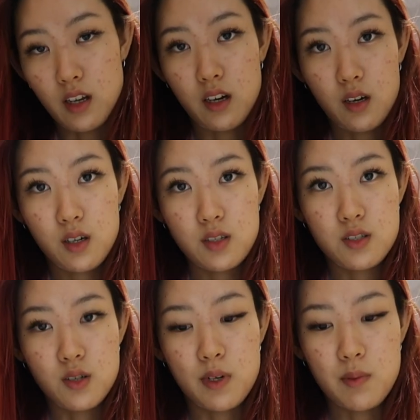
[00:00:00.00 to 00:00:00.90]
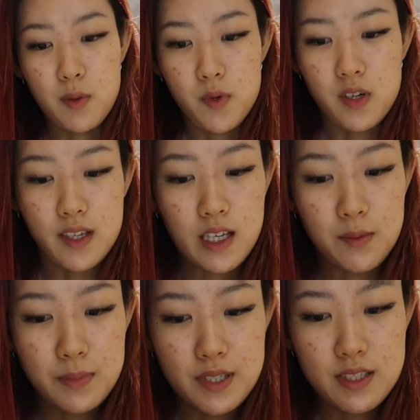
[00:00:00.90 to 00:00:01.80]
There are so many people on
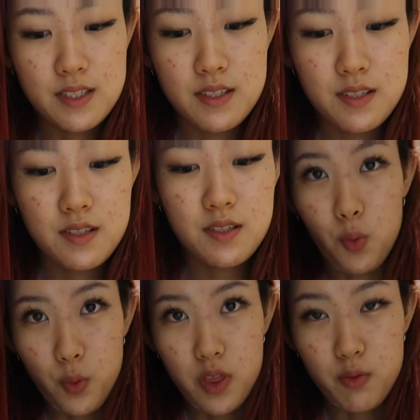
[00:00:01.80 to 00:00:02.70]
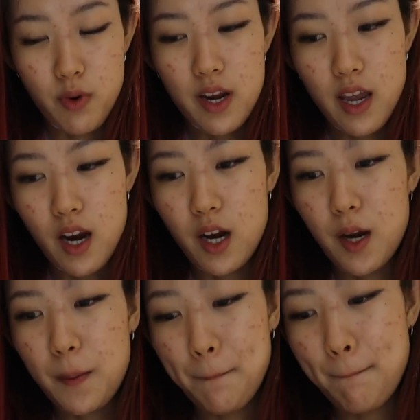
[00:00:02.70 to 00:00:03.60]
campus with red hair
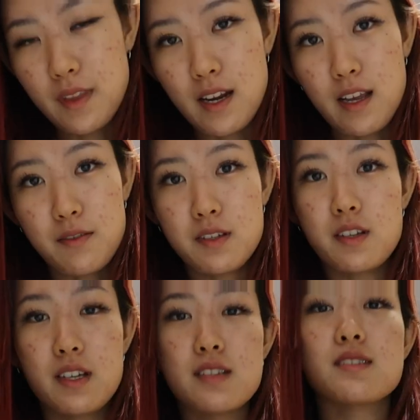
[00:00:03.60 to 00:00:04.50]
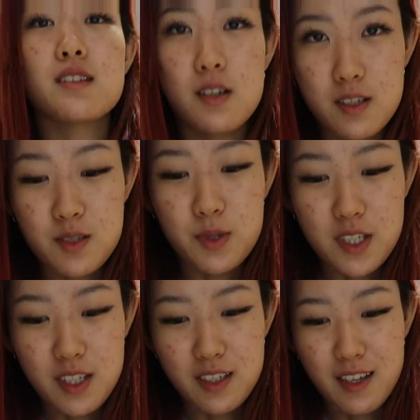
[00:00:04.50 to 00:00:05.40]
that I have literally considered
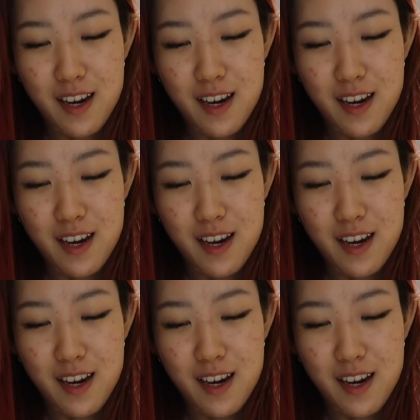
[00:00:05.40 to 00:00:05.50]
switching